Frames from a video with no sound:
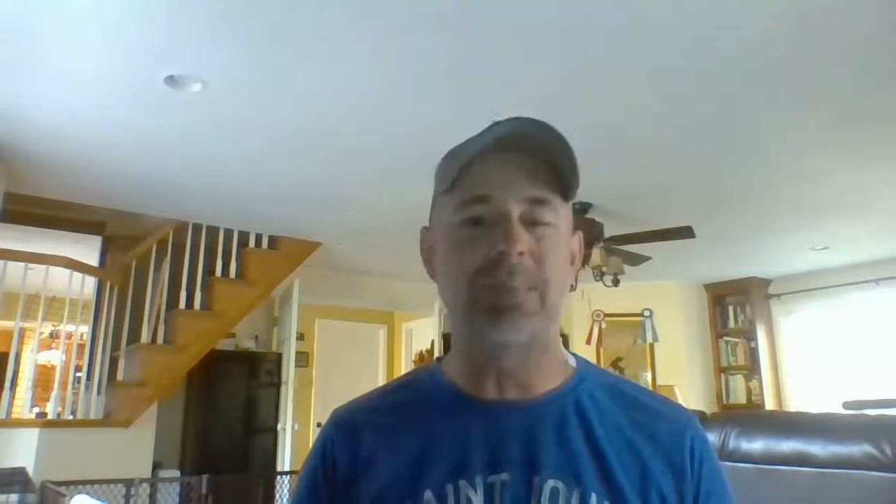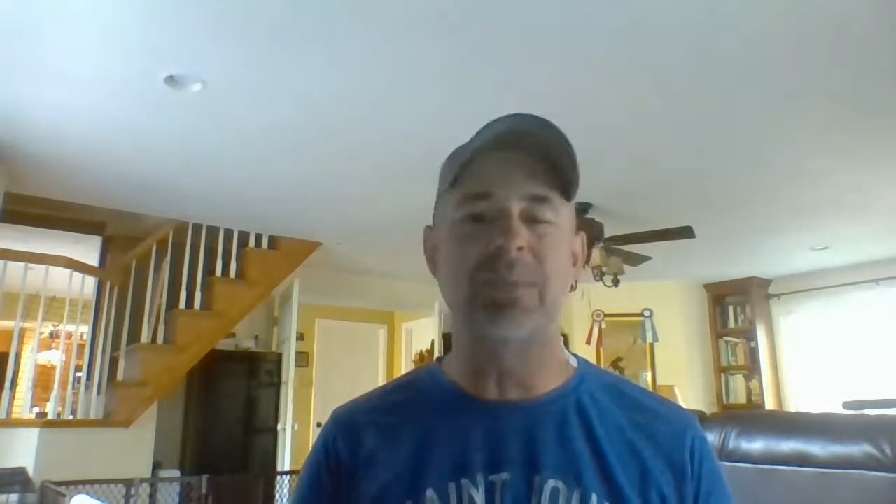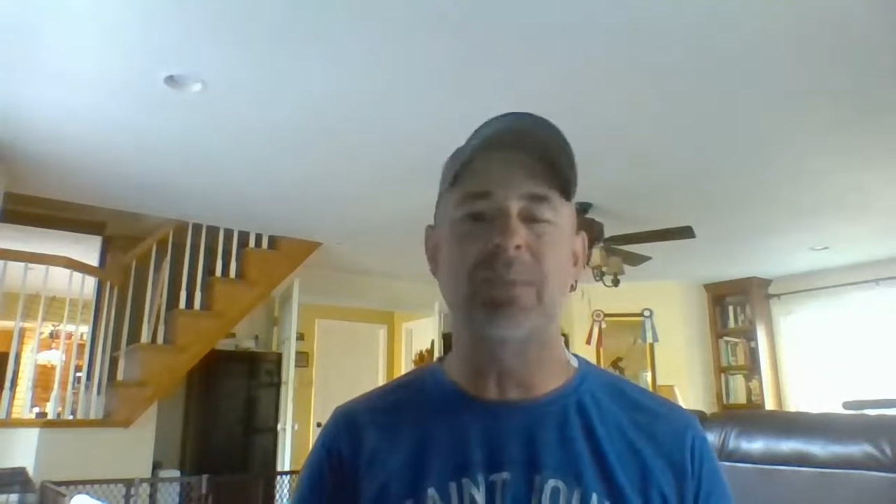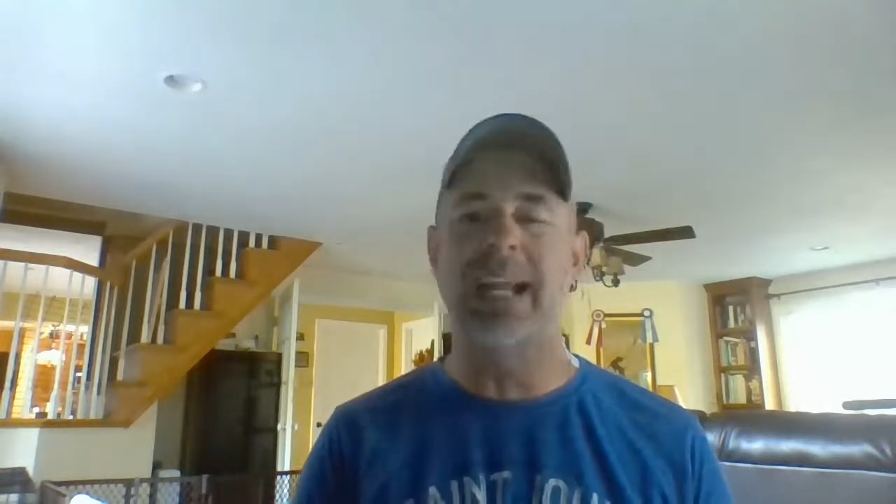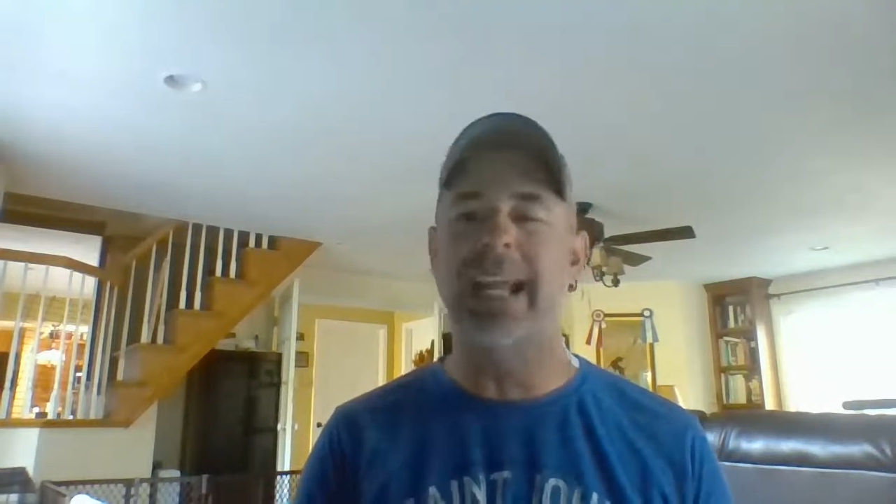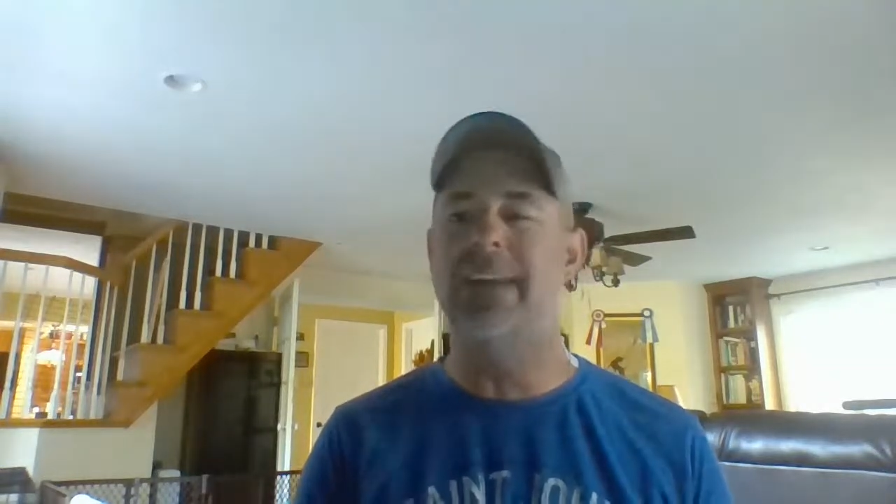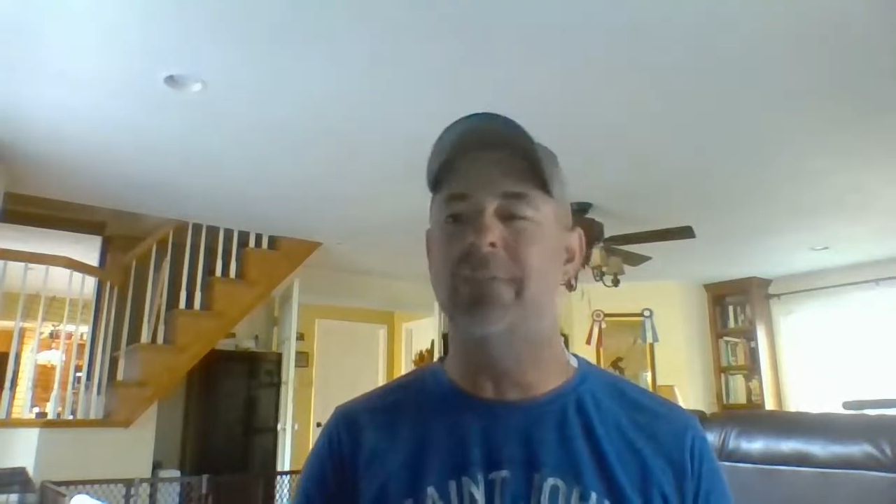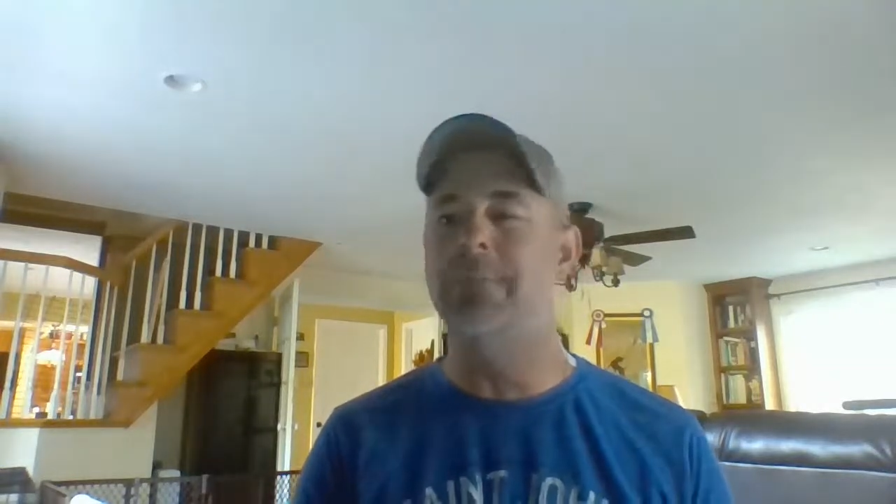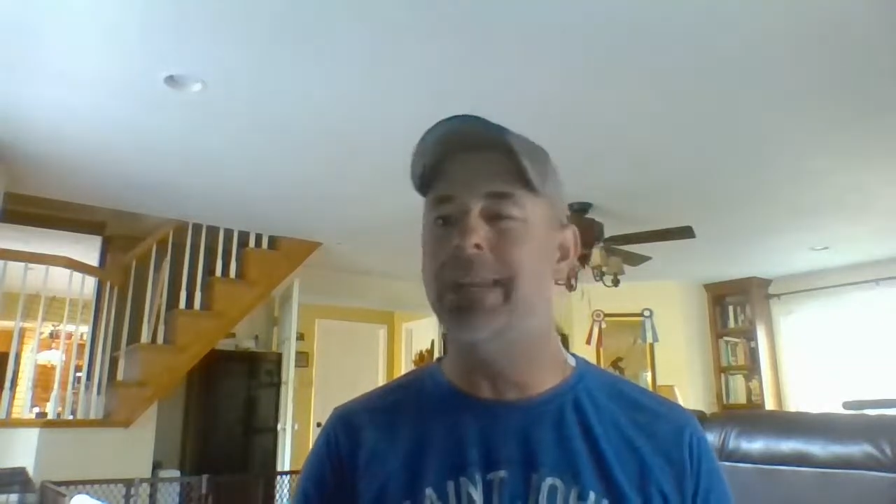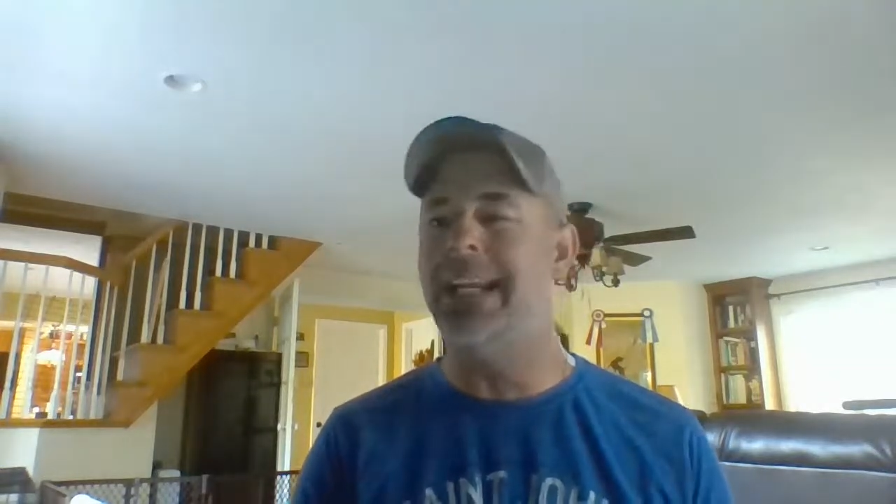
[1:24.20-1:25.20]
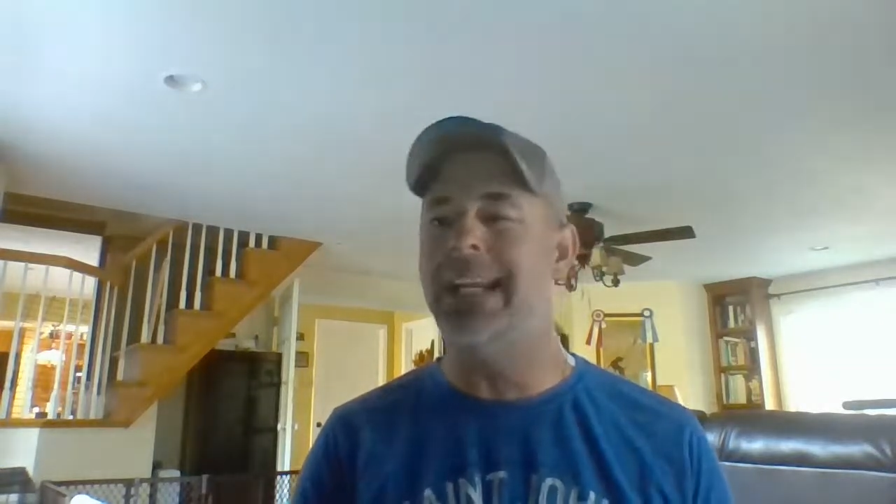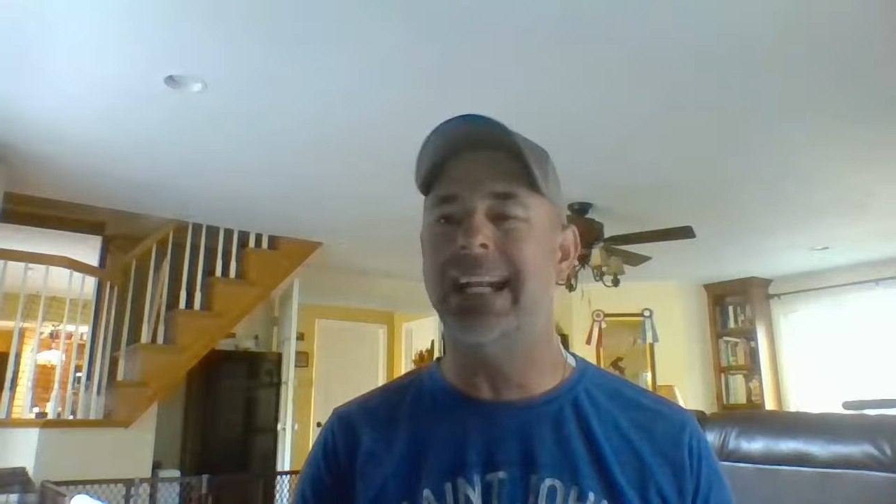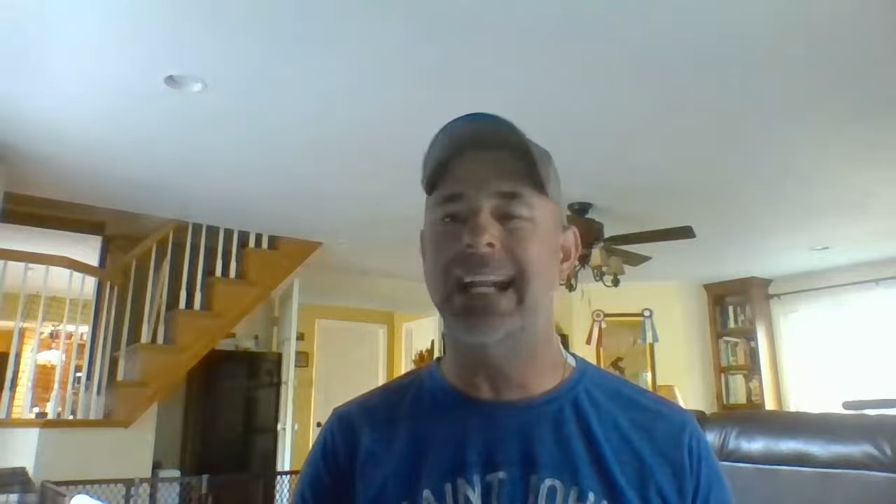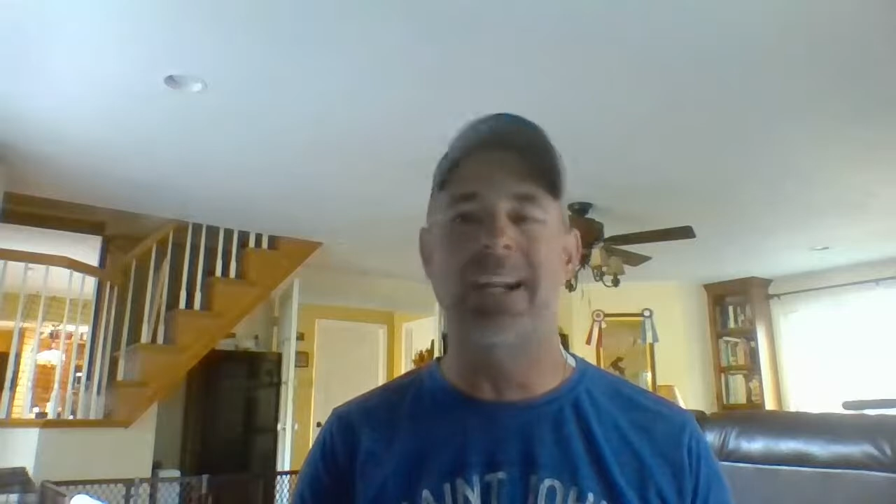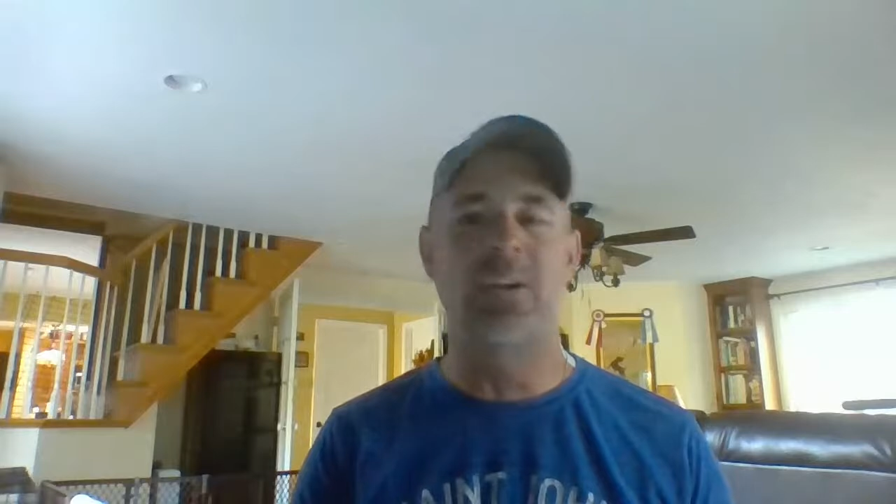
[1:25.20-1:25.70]
be when I have a minute and I
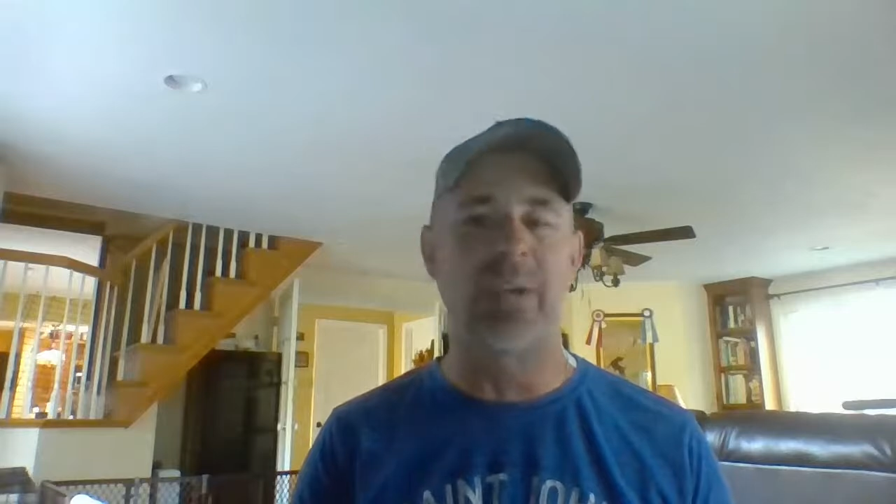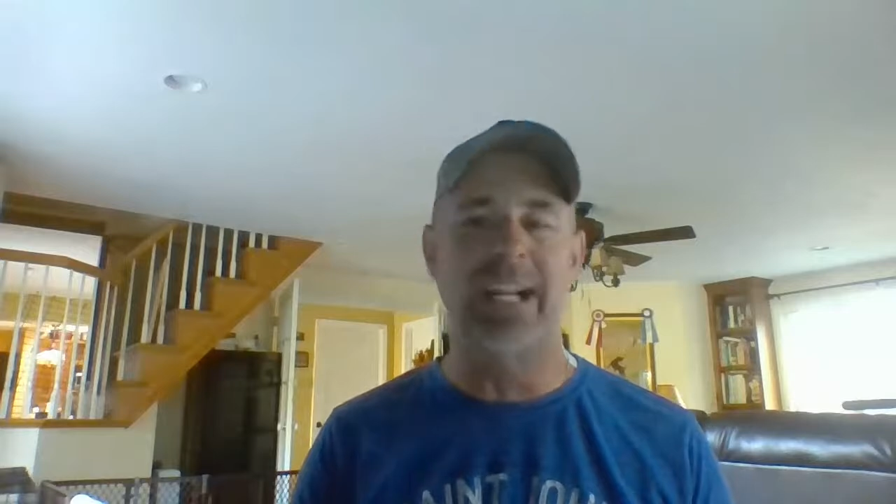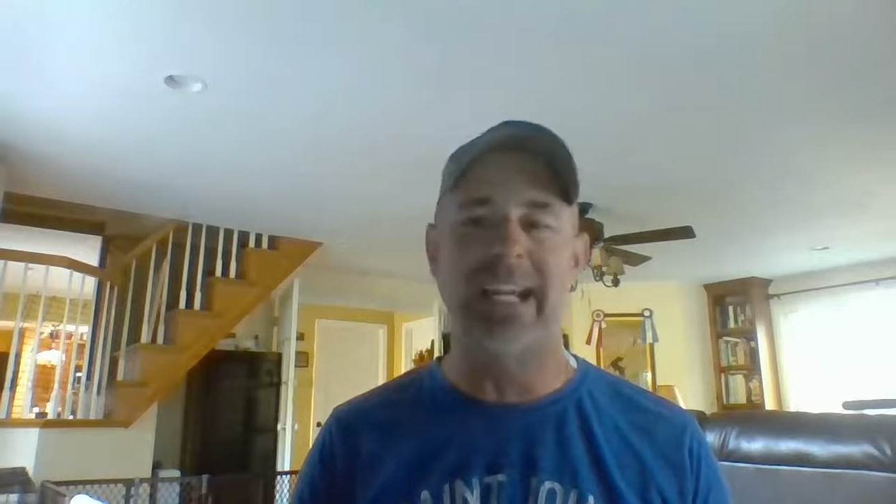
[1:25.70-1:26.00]
got a quick